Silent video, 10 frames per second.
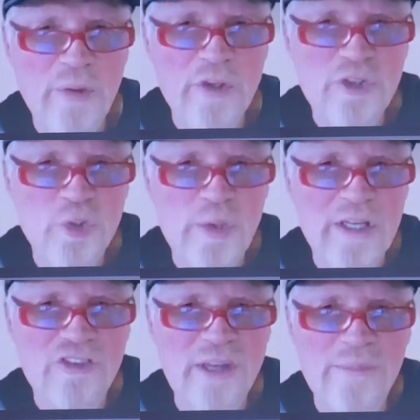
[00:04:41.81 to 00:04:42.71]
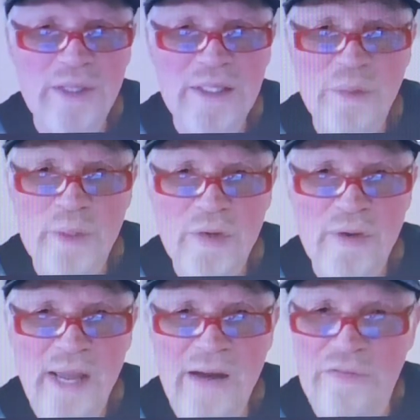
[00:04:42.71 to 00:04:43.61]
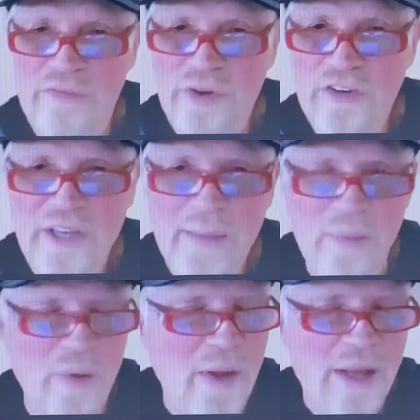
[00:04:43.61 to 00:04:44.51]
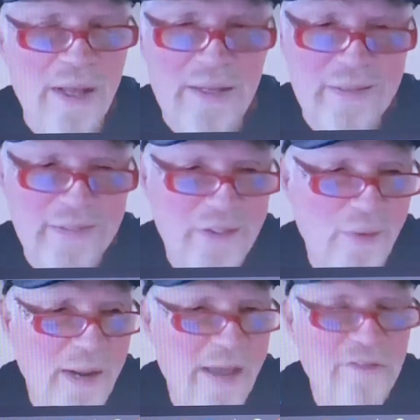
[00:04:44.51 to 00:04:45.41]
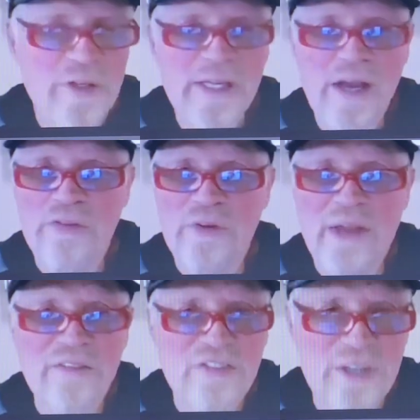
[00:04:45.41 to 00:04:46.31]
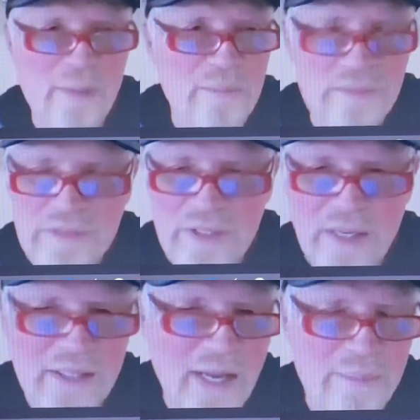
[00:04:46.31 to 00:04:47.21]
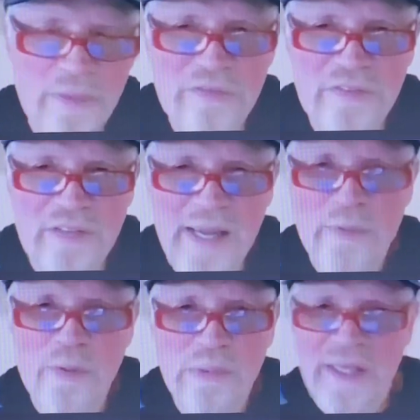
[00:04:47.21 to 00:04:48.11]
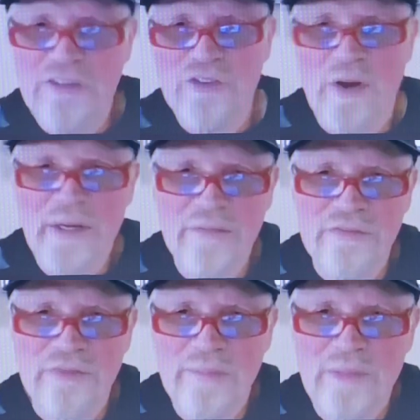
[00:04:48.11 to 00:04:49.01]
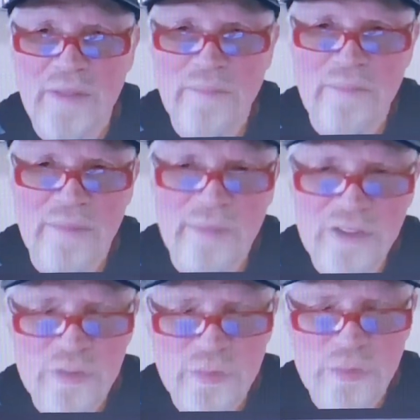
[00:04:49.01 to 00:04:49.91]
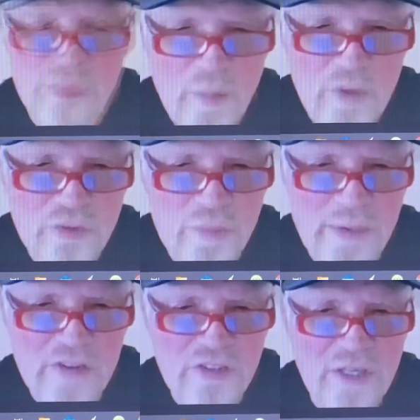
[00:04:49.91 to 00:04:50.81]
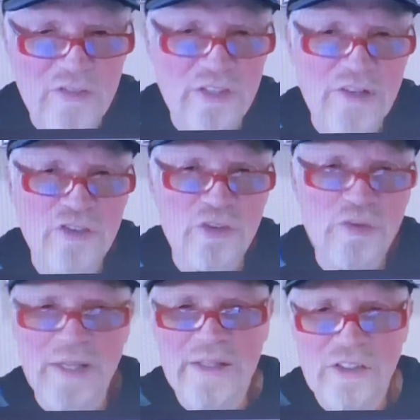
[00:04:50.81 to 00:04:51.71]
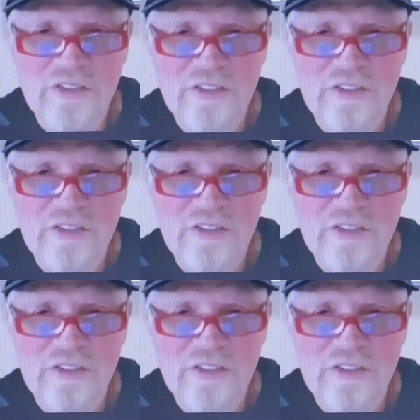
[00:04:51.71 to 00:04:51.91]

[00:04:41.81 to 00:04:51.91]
are enjoying something that we don't have. For example, you don't have good health. You have some type of label placed on it from the Western medicine that says you've got this,